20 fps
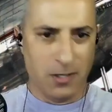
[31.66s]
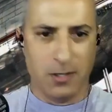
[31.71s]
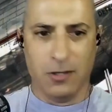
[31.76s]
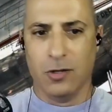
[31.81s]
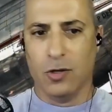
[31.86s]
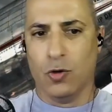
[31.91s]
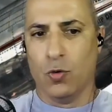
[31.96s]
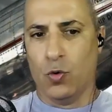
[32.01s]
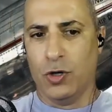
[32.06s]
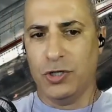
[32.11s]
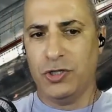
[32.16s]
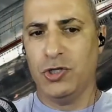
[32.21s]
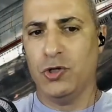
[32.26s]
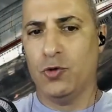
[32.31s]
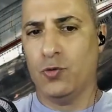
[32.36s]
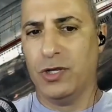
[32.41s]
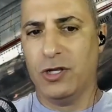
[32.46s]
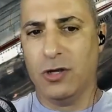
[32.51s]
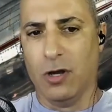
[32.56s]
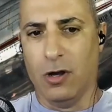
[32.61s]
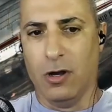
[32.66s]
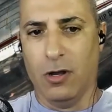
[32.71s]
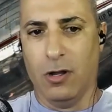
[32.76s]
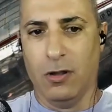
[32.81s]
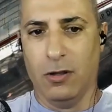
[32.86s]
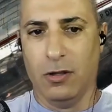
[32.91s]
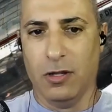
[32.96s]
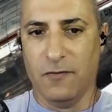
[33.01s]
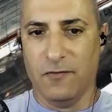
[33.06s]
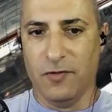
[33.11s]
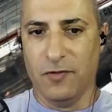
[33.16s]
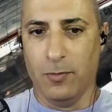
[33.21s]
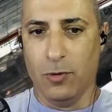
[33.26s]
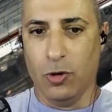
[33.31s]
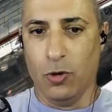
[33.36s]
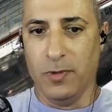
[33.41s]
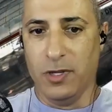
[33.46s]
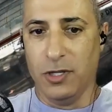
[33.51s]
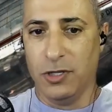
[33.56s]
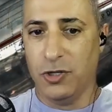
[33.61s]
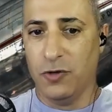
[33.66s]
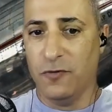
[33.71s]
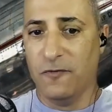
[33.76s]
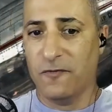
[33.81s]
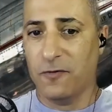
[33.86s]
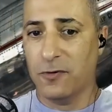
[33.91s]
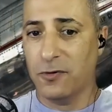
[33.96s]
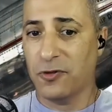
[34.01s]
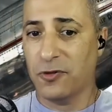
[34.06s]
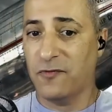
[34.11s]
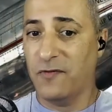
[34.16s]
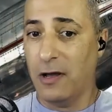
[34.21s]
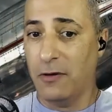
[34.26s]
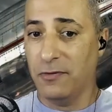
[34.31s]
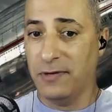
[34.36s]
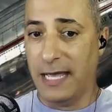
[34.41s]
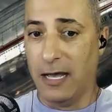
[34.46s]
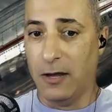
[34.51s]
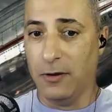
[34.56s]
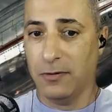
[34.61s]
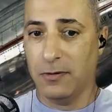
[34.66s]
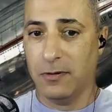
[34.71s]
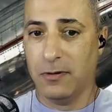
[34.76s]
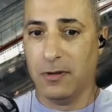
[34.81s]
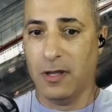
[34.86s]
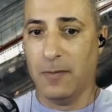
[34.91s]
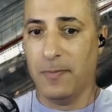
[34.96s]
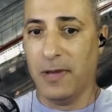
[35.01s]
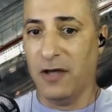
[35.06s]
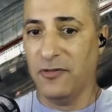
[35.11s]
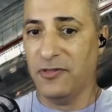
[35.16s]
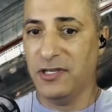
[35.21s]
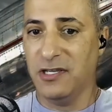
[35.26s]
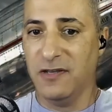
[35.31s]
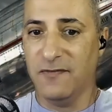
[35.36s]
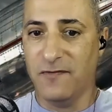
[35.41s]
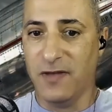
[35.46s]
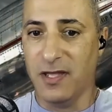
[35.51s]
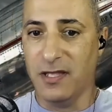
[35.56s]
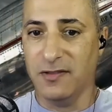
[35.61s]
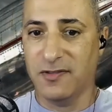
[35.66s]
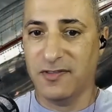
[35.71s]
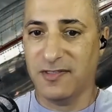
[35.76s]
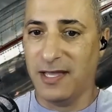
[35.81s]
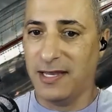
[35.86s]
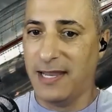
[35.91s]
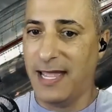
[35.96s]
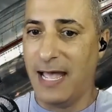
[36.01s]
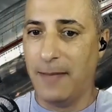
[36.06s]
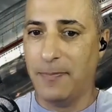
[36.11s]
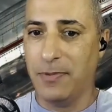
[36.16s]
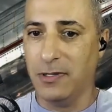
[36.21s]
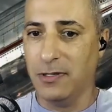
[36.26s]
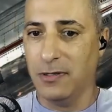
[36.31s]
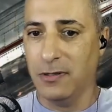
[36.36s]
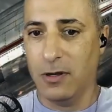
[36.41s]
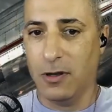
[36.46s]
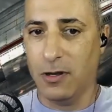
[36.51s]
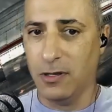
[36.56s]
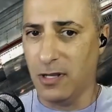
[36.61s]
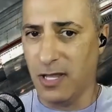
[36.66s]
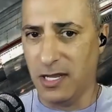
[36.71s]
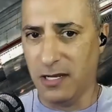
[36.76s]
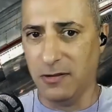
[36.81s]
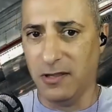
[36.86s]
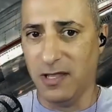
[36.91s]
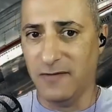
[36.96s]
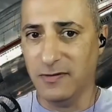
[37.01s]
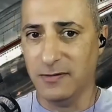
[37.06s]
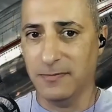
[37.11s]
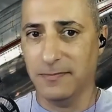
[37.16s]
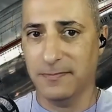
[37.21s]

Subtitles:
What do you recall of the moment you first found out about the events that happened on 9/11?